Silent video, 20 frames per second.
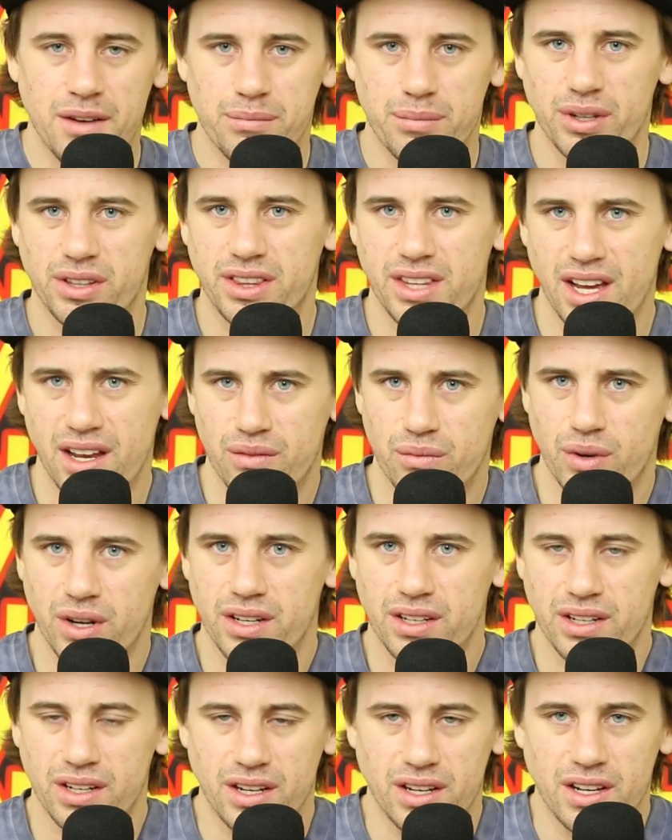But then
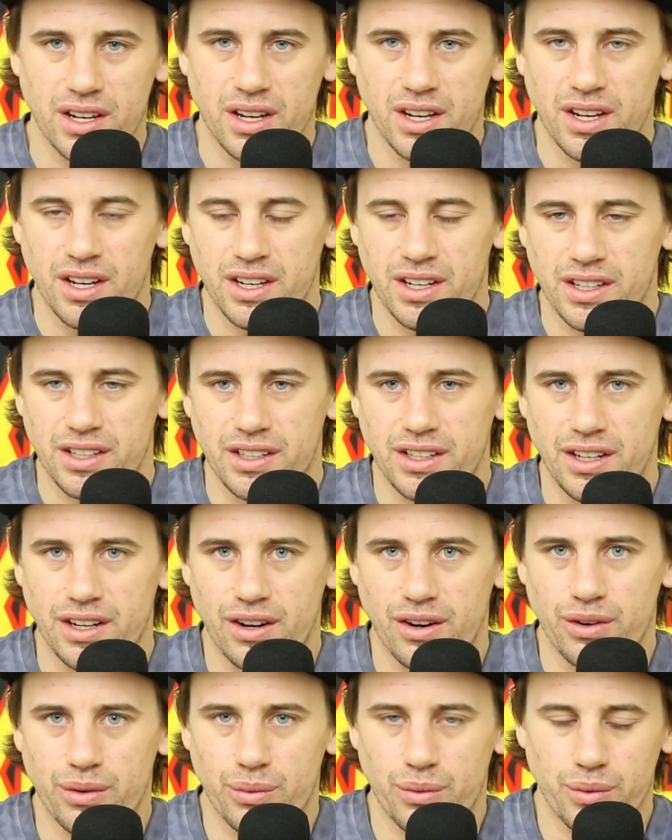when
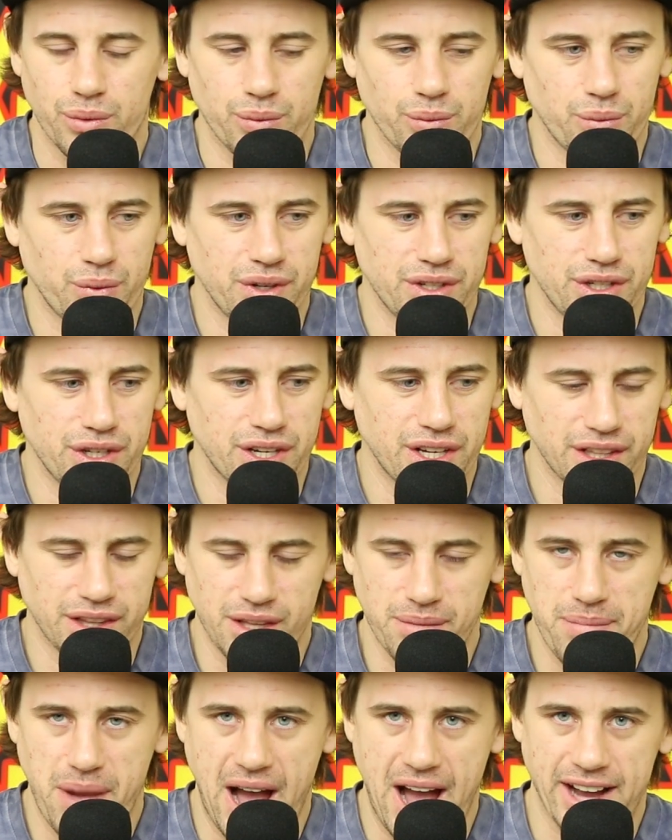you get
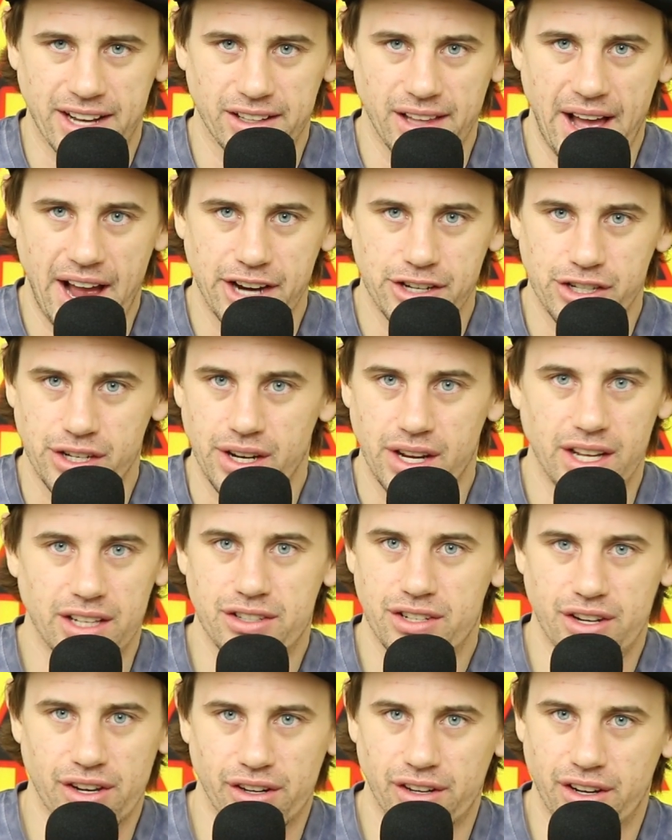the backlash,
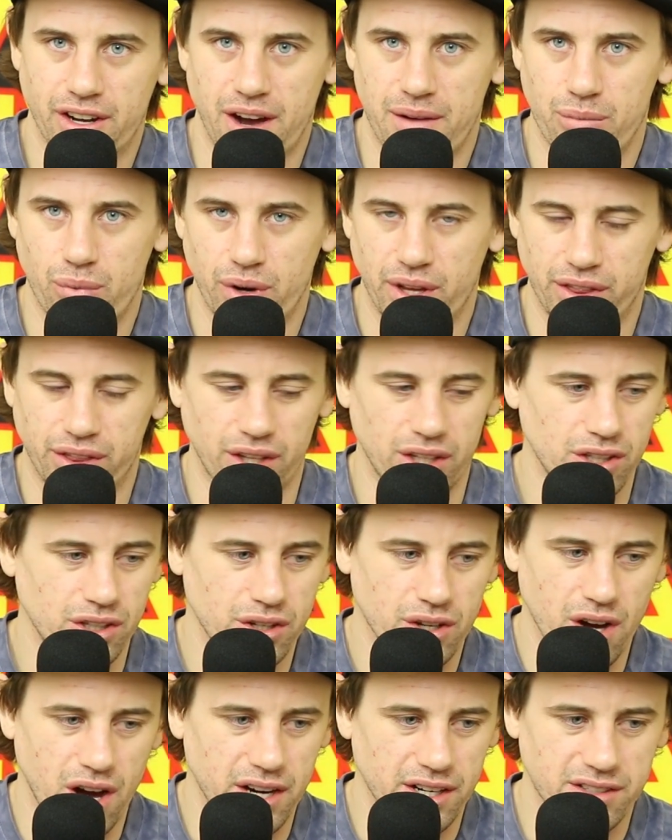it's going to come with it.
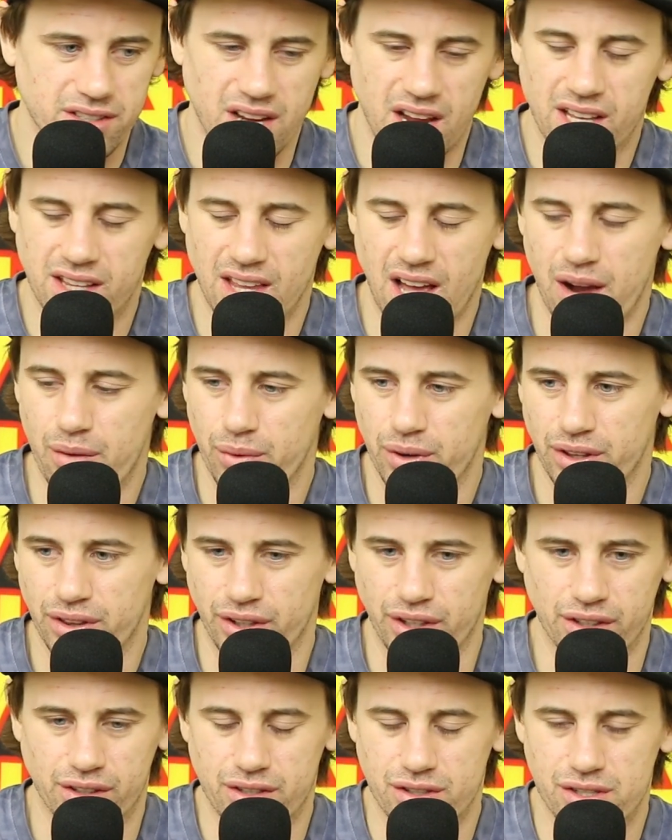You got to take that
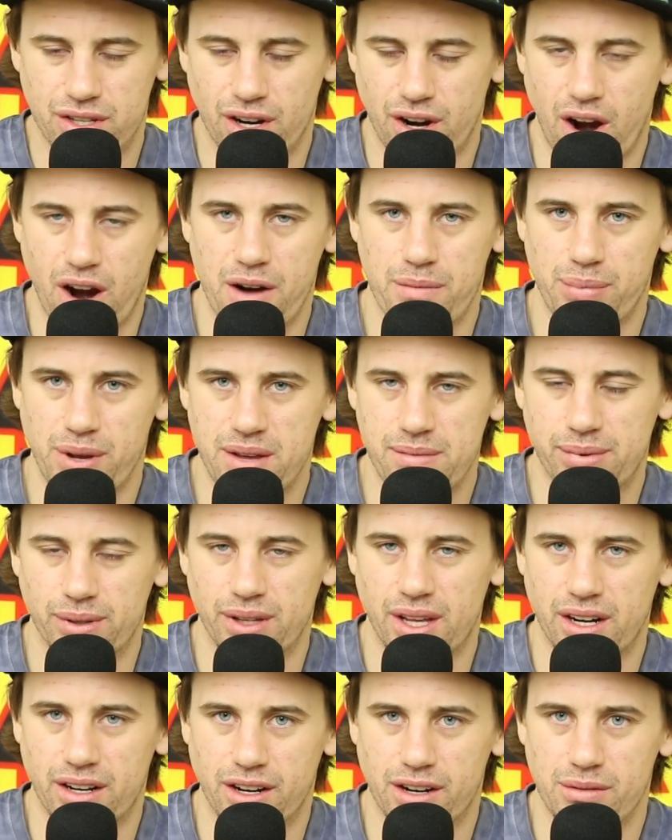with it because there are
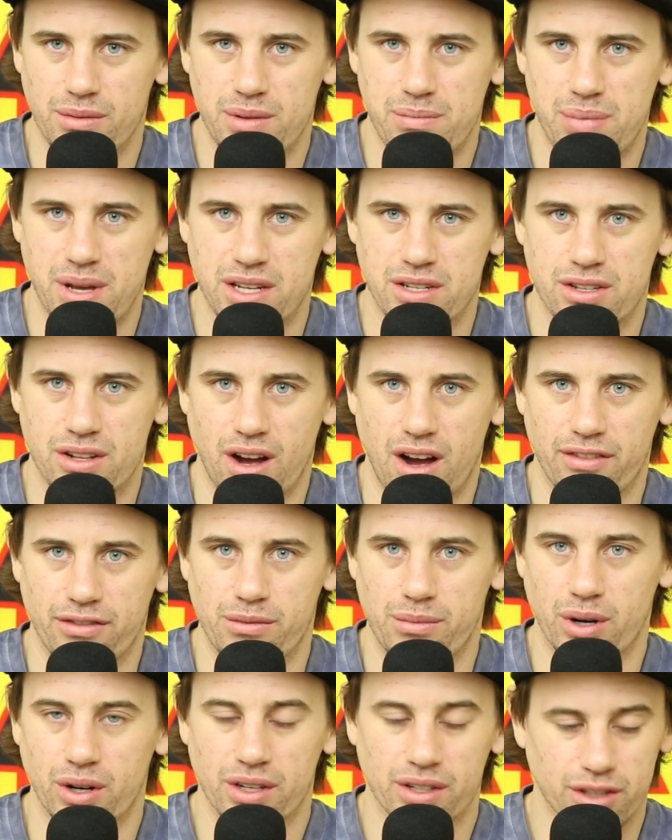people that are going to be pissed off
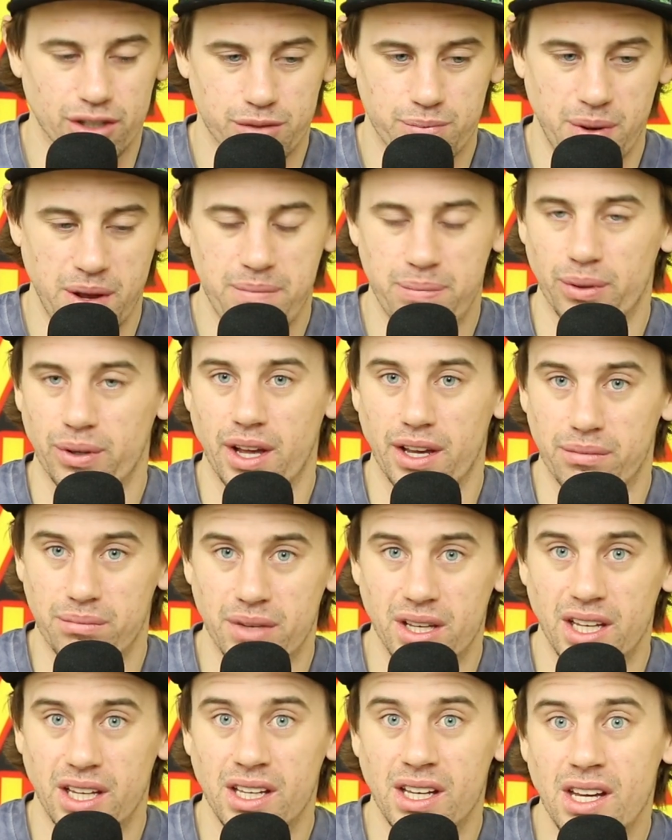about it. There's people like
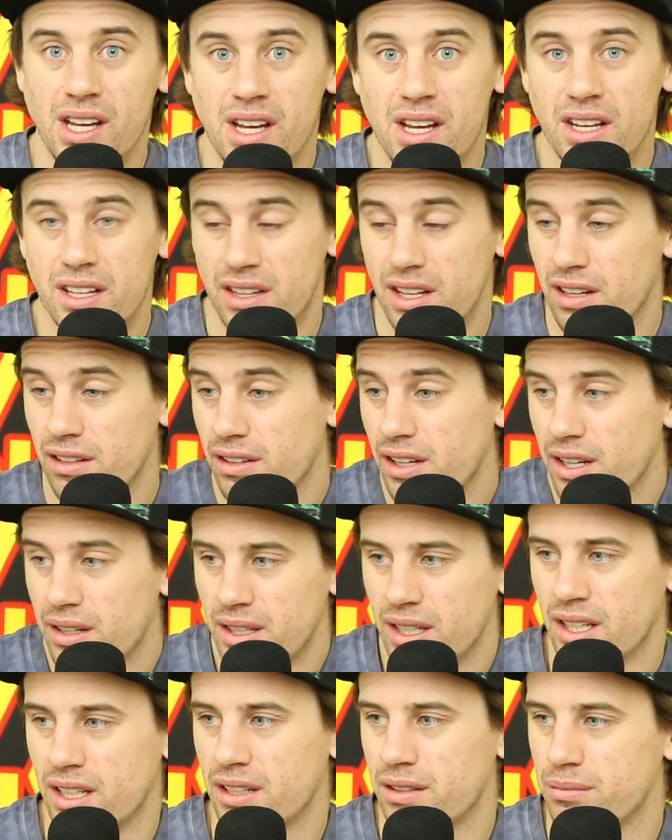me that are like,
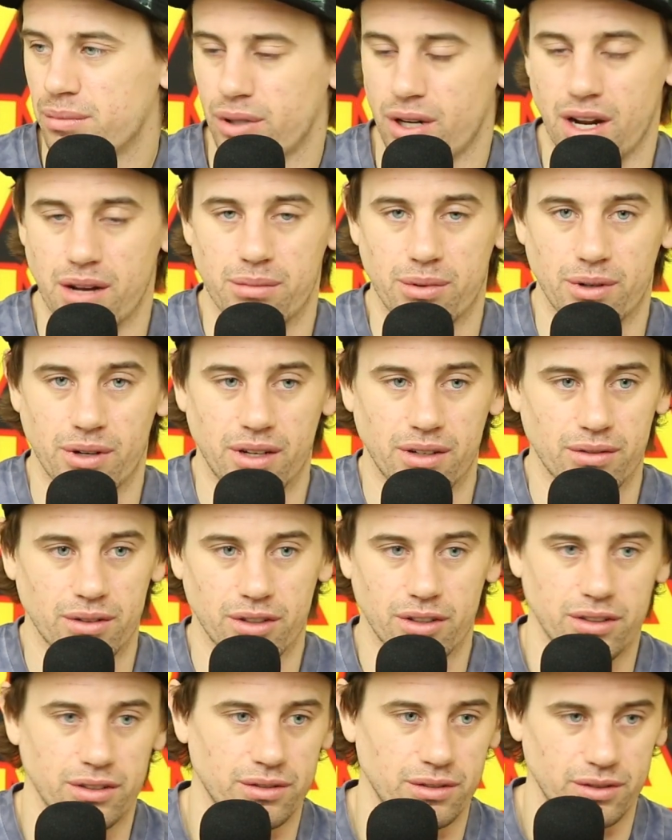pride parade,
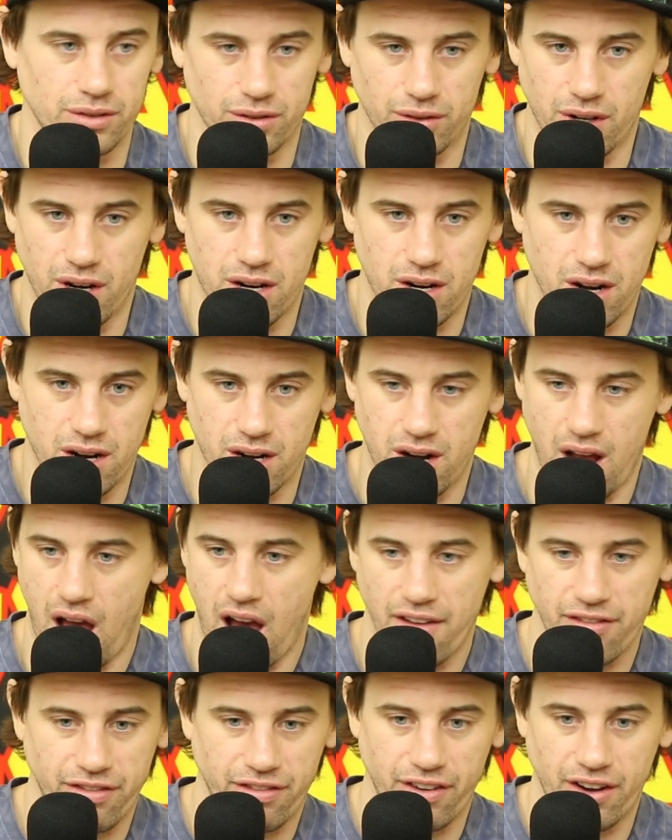good, right on,
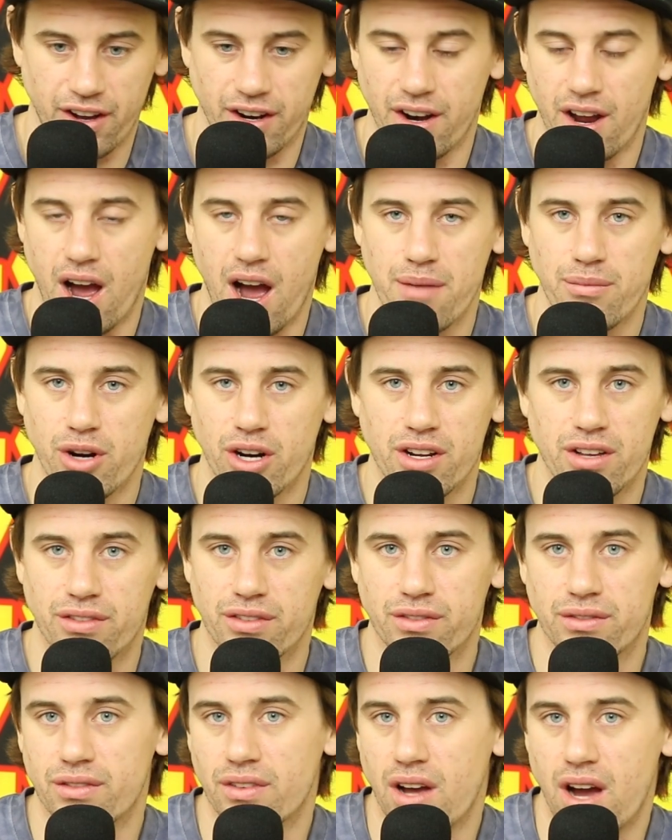have fun. I'm not
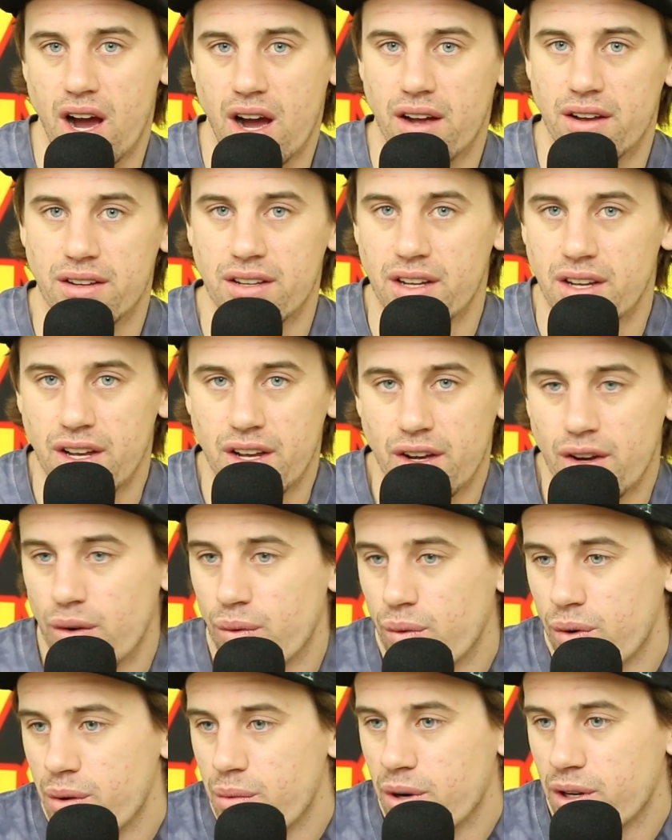even,
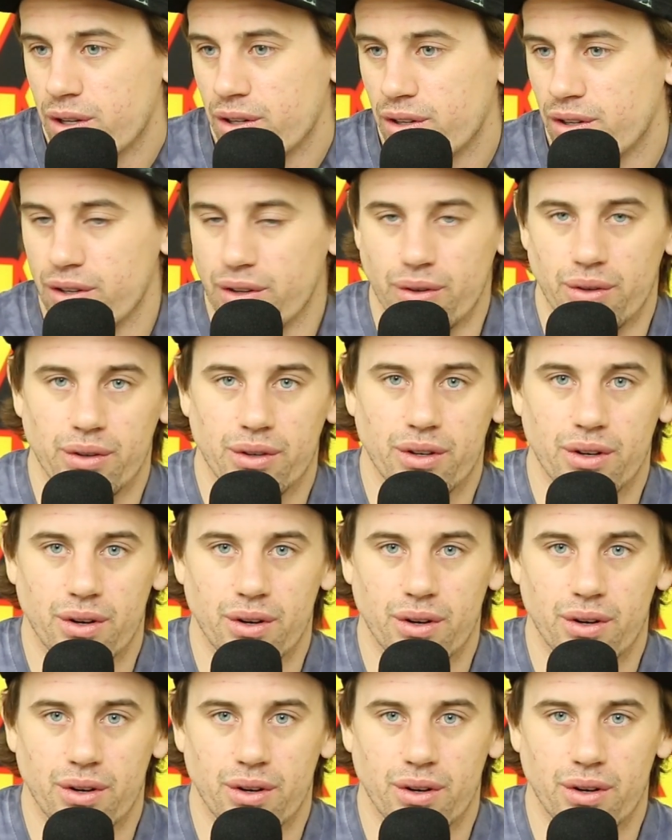what am I going to do?